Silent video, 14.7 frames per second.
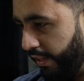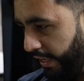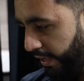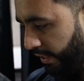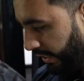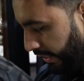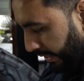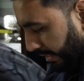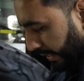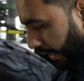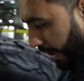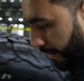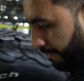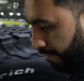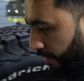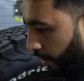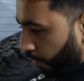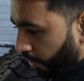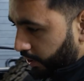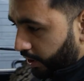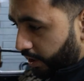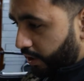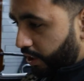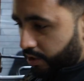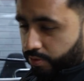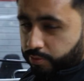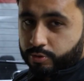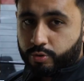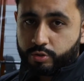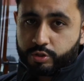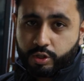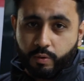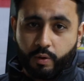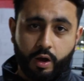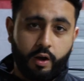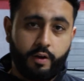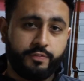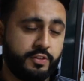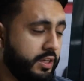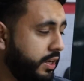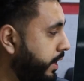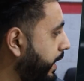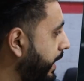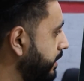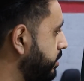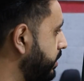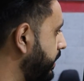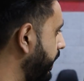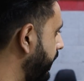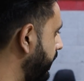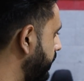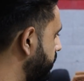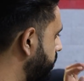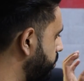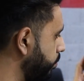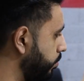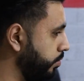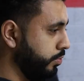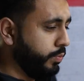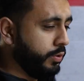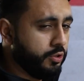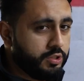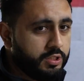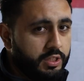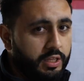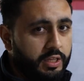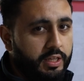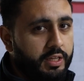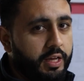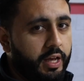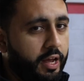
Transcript: there. One thing customers also after actually getting installed was the